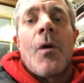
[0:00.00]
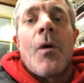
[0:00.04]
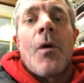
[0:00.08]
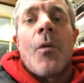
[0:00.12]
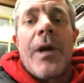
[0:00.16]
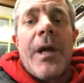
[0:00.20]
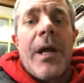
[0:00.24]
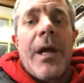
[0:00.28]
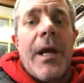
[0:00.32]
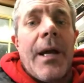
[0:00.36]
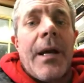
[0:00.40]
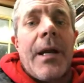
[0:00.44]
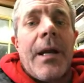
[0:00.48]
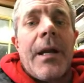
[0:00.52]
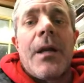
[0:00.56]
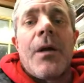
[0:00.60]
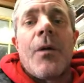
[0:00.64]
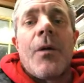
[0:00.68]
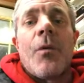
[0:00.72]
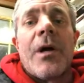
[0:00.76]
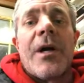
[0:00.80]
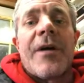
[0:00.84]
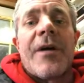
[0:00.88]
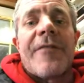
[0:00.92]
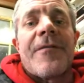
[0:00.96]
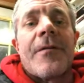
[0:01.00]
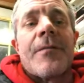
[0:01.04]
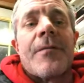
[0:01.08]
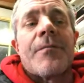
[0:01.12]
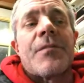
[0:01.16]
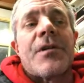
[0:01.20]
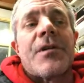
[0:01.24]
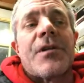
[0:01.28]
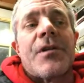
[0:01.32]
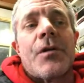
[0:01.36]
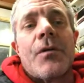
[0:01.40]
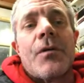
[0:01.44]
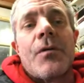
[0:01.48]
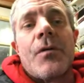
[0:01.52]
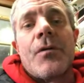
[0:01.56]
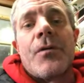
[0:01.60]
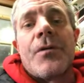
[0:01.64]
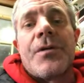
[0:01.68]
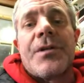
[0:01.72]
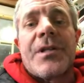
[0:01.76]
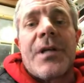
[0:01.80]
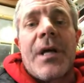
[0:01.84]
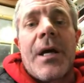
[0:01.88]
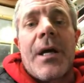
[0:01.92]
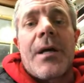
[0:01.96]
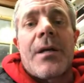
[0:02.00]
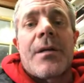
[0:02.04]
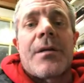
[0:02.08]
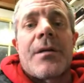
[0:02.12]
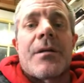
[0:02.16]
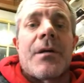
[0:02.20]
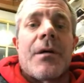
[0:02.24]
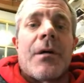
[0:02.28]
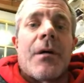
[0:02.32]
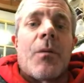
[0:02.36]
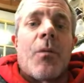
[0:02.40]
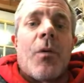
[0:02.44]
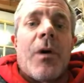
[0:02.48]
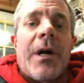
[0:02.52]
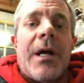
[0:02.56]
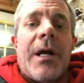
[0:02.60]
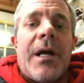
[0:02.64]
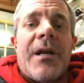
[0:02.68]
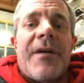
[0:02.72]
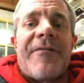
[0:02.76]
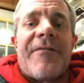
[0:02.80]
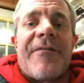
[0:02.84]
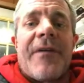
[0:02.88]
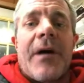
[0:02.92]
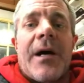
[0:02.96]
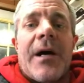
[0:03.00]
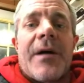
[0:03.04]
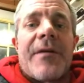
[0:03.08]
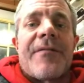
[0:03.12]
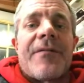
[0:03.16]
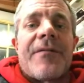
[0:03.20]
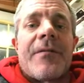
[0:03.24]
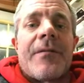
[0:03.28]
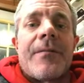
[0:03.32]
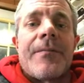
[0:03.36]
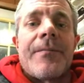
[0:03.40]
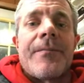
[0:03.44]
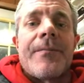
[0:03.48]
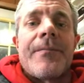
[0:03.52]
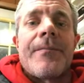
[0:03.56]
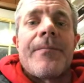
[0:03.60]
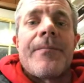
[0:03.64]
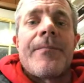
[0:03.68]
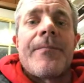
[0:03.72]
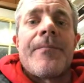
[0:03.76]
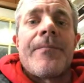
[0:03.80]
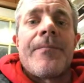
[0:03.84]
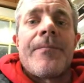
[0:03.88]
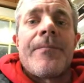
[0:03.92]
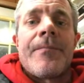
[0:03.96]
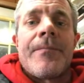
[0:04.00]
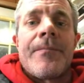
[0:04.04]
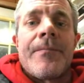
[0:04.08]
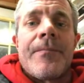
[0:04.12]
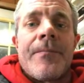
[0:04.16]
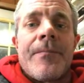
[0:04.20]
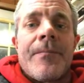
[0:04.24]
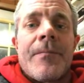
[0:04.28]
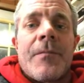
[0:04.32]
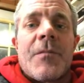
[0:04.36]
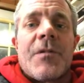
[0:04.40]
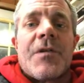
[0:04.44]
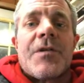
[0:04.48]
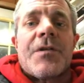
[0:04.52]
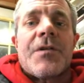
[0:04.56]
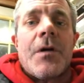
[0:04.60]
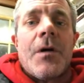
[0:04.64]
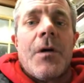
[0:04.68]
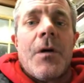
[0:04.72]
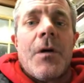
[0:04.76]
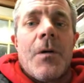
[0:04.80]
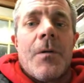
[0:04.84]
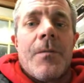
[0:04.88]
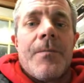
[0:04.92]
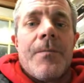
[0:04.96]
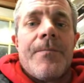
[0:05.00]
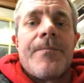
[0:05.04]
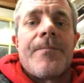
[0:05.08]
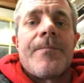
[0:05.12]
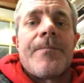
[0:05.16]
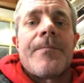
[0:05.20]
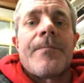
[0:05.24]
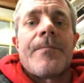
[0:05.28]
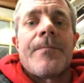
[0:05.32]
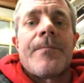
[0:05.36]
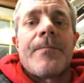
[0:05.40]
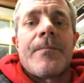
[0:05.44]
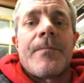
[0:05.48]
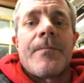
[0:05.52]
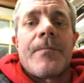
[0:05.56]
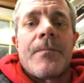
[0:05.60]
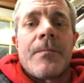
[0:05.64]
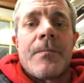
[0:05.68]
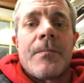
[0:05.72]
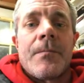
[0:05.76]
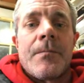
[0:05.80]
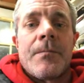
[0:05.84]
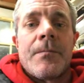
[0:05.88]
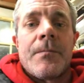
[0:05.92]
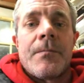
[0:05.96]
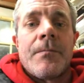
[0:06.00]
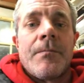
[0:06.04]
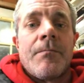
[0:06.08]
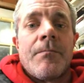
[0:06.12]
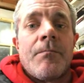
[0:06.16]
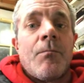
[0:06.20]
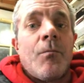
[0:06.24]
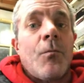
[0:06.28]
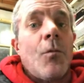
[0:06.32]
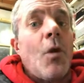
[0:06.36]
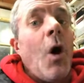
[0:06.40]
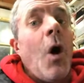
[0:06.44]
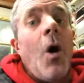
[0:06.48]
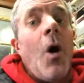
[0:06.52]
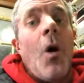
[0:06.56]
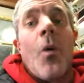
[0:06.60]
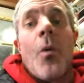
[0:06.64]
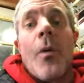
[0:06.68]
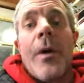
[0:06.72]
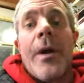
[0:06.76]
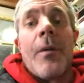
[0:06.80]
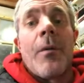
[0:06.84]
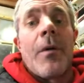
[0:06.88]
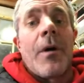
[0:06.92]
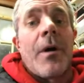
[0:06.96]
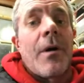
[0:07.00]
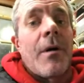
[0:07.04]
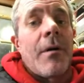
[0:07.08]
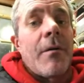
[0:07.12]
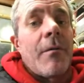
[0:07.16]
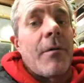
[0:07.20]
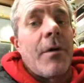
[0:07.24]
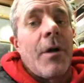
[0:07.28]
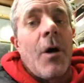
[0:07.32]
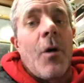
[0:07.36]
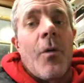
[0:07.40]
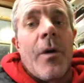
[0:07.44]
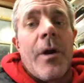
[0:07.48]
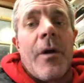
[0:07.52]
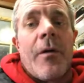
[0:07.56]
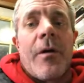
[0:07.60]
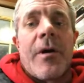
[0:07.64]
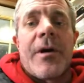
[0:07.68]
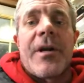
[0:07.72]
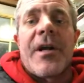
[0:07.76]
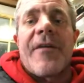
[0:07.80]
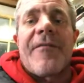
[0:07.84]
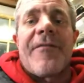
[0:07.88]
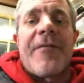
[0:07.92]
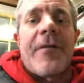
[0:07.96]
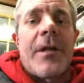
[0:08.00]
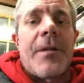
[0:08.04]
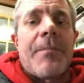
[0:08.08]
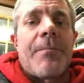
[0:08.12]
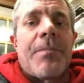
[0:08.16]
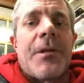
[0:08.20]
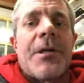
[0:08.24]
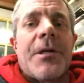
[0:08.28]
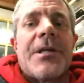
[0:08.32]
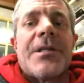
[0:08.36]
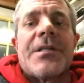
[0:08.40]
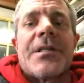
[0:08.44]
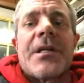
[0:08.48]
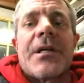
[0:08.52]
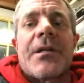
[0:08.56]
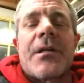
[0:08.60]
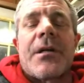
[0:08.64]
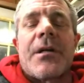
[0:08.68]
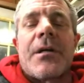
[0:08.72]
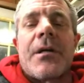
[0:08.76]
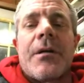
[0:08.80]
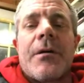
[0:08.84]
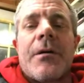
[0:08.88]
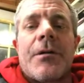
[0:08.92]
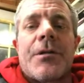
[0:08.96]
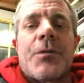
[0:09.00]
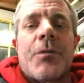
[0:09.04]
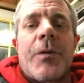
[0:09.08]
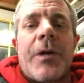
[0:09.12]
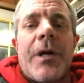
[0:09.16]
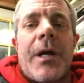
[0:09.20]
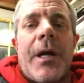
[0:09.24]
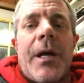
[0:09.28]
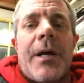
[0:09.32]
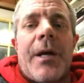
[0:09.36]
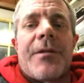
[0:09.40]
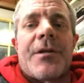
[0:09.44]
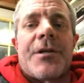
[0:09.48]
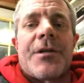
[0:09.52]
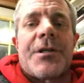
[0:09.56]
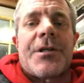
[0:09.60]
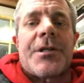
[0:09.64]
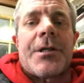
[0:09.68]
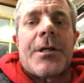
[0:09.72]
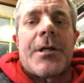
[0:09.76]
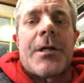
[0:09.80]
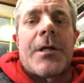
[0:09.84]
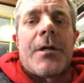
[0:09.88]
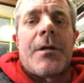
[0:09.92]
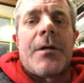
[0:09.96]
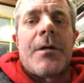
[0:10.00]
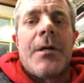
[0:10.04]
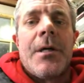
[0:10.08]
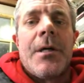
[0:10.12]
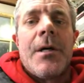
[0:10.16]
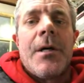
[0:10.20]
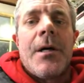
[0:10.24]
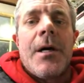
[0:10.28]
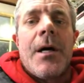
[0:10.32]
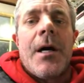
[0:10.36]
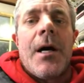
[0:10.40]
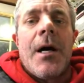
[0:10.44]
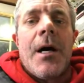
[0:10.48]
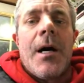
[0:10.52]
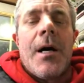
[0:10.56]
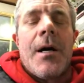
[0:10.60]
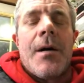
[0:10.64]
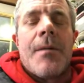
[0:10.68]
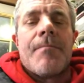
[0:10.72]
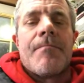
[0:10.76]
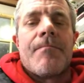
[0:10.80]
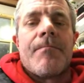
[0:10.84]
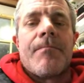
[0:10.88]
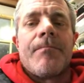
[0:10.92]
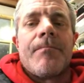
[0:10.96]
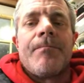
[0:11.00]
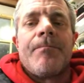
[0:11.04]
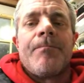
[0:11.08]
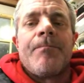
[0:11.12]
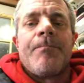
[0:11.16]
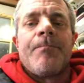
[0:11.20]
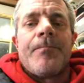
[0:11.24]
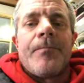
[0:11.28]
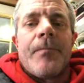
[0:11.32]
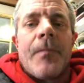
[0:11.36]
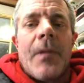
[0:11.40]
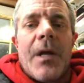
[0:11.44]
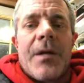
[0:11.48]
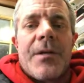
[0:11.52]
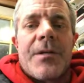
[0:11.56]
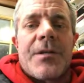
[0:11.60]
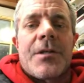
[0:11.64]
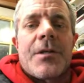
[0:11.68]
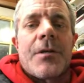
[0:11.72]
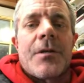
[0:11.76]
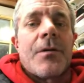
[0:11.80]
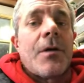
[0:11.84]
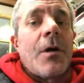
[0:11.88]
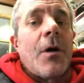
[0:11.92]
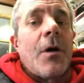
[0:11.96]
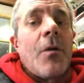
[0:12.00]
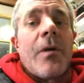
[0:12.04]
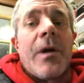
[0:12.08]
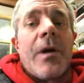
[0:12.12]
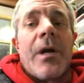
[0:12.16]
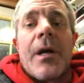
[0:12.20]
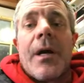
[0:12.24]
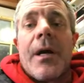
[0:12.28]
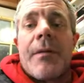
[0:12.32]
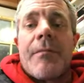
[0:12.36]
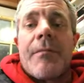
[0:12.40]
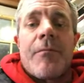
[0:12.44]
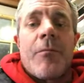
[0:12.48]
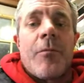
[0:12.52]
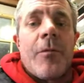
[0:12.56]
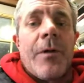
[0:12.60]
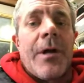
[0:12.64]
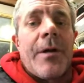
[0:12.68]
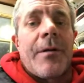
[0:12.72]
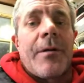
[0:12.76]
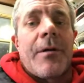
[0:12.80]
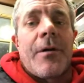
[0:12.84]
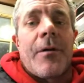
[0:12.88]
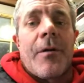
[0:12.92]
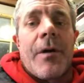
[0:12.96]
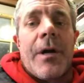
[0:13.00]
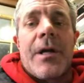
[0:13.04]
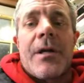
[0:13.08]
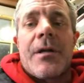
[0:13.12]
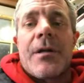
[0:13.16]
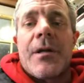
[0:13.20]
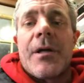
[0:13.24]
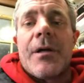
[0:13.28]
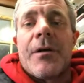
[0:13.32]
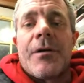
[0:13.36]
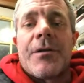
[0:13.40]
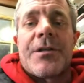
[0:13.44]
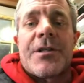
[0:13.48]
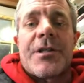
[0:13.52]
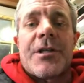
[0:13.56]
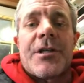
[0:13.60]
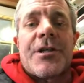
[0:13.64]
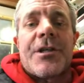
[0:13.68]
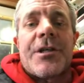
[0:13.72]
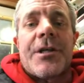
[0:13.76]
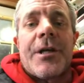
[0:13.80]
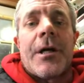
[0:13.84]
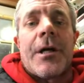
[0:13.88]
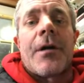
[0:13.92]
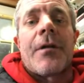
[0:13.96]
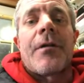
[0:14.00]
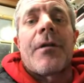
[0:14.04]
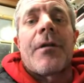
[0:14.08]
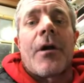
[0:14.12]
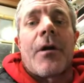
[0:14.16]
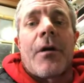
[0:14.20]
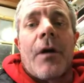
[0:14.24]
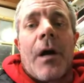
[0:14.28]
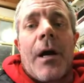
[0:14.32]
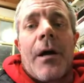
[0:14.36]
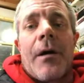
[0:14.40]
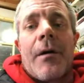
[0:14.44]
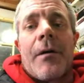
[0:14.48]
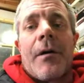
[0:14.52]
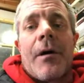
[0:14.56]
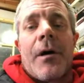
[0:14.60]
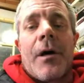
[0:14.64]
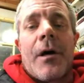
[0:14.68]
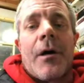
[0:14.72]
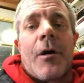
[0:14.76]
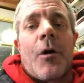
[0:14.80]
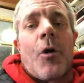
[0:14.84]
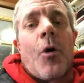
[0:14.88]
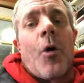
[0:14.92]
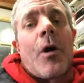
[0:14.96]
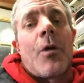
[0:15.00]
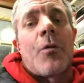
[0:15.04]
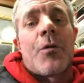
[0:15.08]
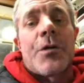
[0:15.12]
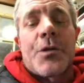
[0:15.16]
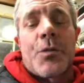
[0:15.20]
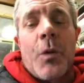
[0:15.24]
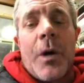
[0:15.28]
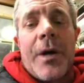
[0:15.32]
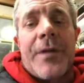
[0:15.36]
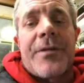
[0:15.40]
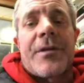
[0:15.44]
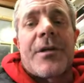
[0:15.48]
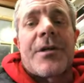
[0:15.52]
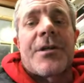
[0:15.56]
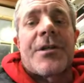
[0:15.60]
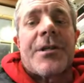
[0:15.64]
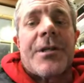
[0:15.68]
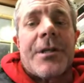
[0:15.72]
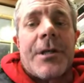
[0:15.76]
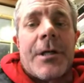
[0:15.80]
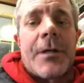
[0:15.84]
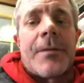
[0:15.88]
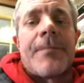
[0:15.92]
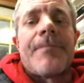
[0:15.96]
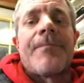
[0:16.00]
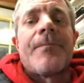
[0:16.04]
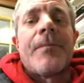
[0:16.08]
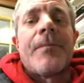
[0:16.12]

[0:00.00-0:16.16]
We had anywhere from 210 to 185. Neat. Yeah, which isn't bad. What's your normal average? We were definitely pleased at the yields we had this year. Yeah. And so we had great yields this year. The corn was wet this year.